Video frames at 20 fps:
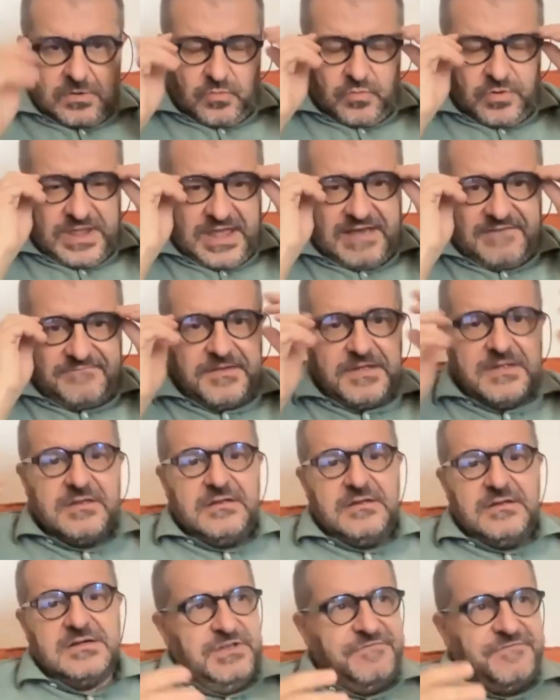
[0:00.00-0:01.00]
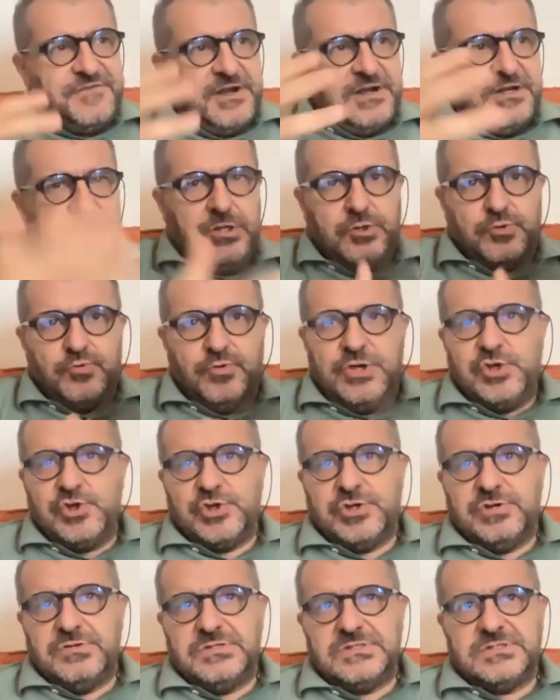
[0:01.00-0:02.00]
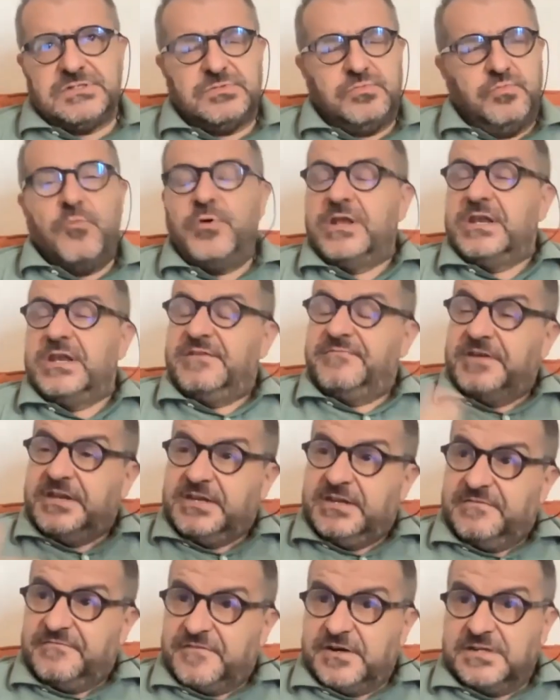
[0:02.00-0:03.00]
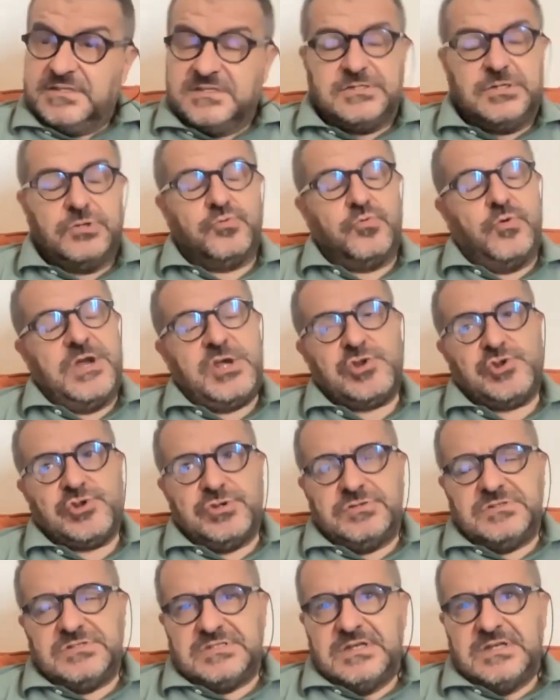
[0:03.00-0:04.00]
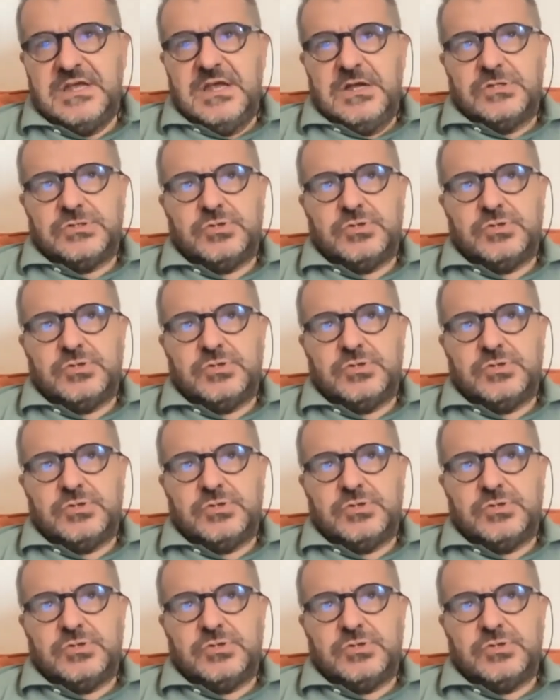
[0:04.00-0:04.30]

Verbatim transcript: We have different intuitions. We live in different situations.